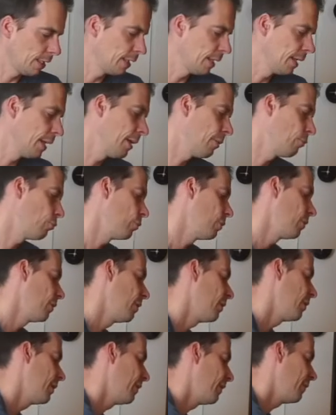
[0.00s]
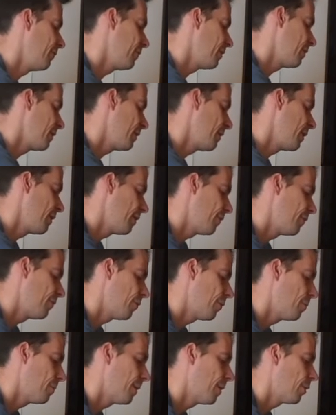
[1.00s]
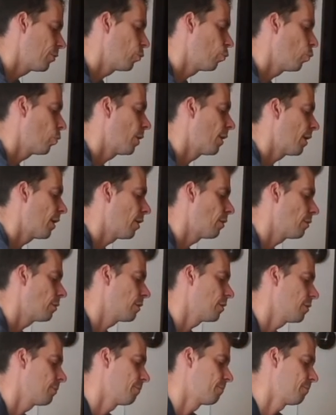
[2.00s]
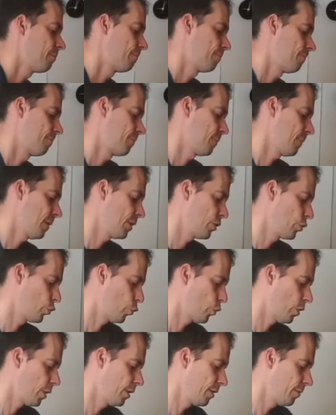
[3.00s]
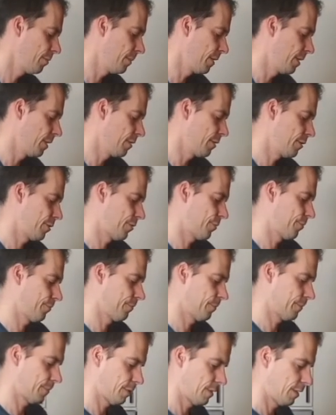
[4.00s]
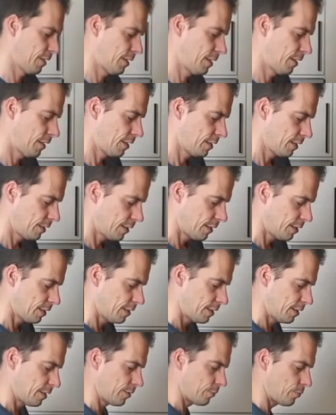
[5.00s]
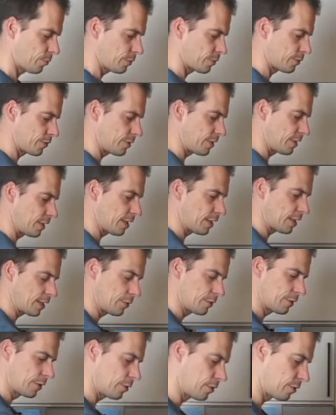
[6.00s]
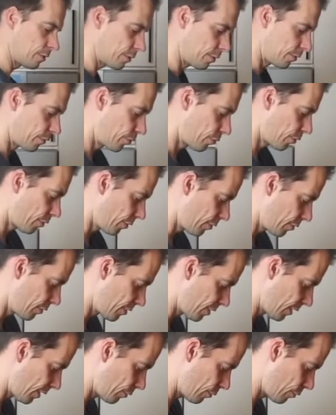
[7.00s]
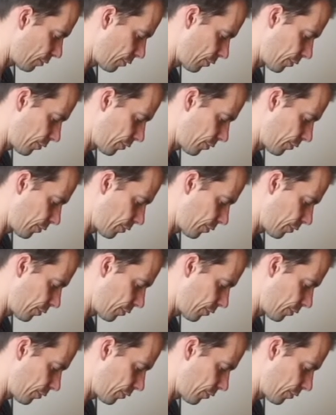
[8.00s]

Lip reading: then I will leave it in there for about 1 hour and 20 minutes. We'll see how it all turns out